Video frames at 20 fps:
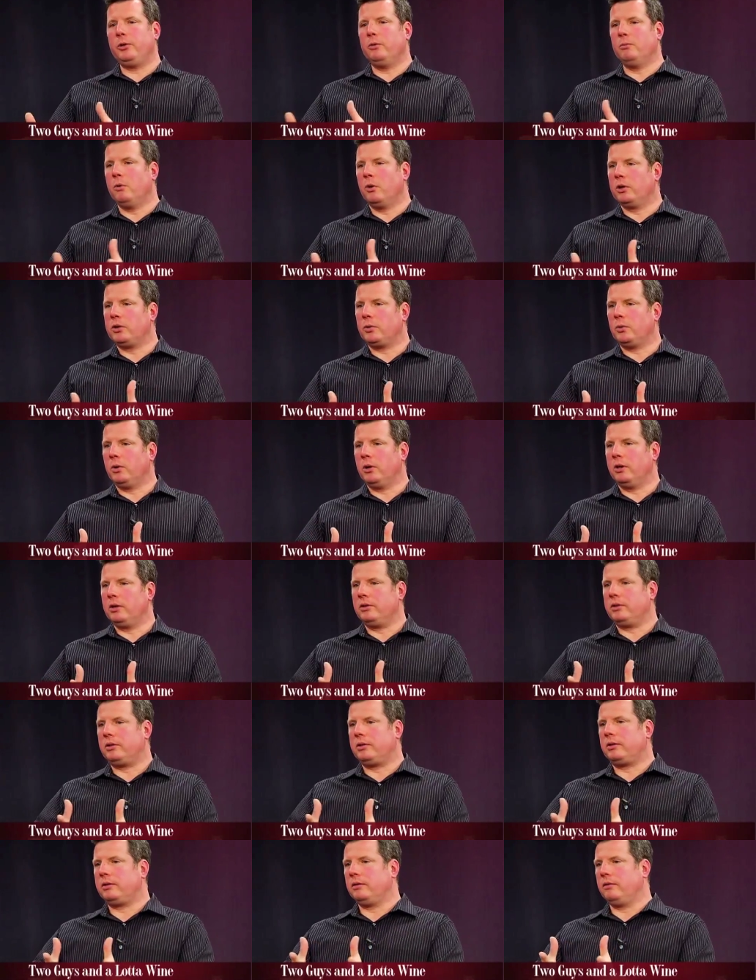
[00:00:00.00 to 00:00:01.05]
more
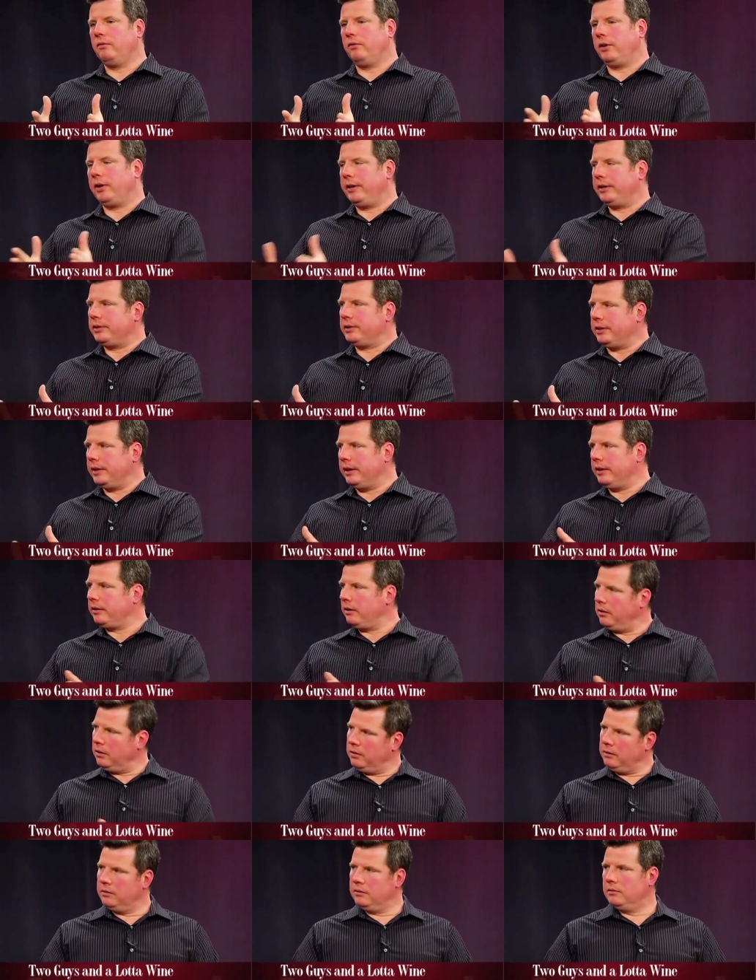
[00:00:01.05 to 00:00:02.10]
towards very acidic
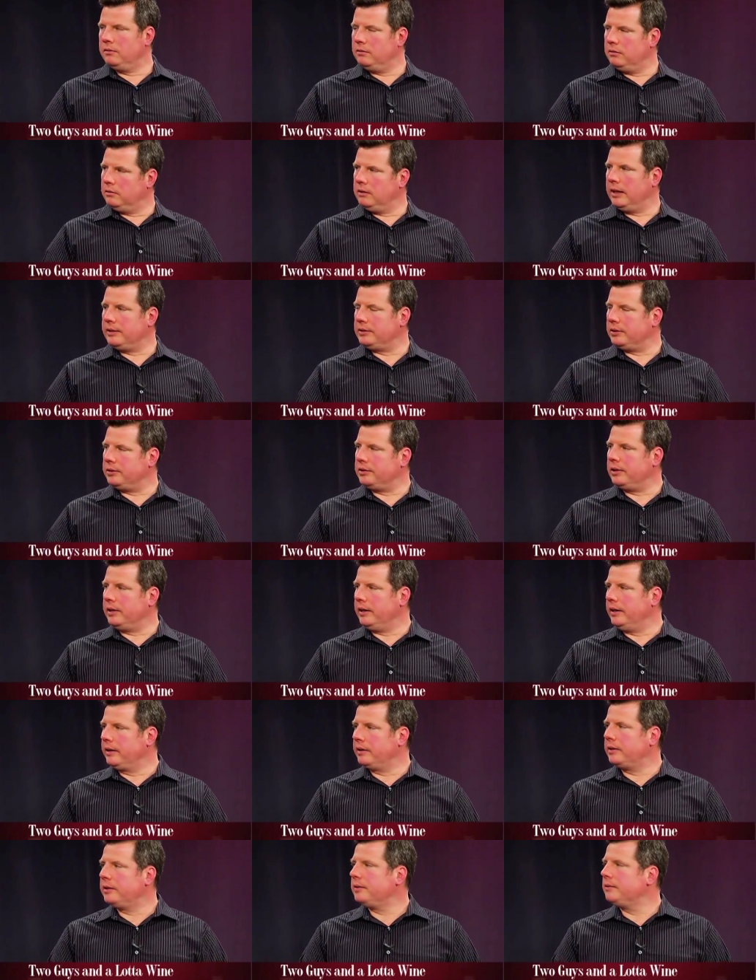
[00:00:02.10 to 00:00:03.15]
or mm -hmm. less
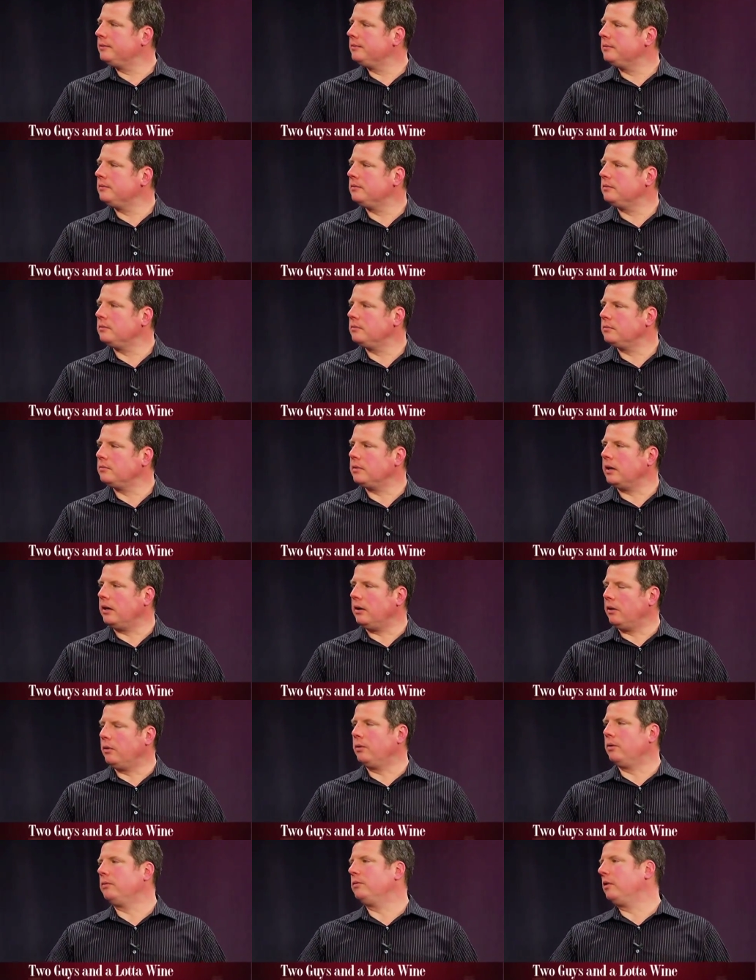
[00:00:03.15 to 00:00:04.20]
acidic,
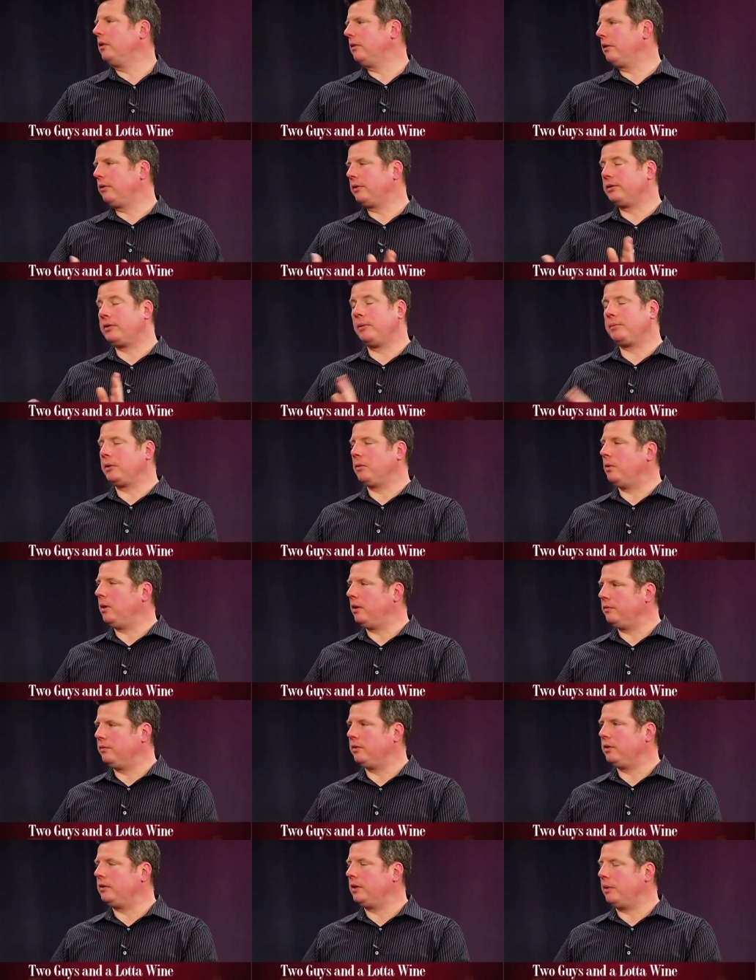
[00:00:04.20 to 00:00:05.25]
or, or there's something
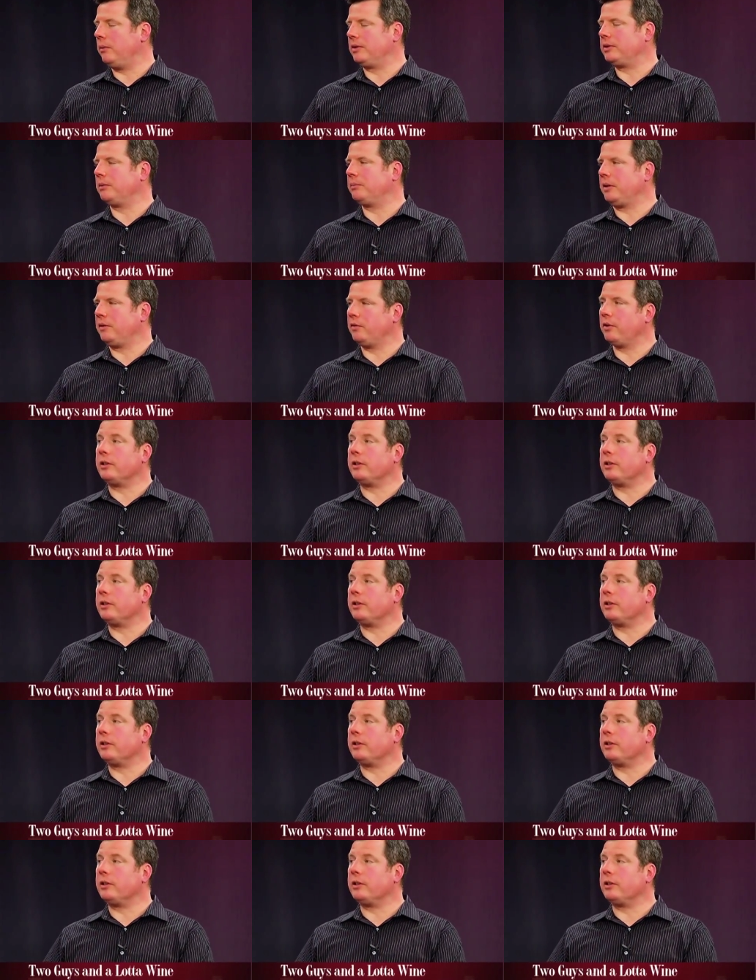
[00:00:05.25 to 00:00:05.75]
they want something very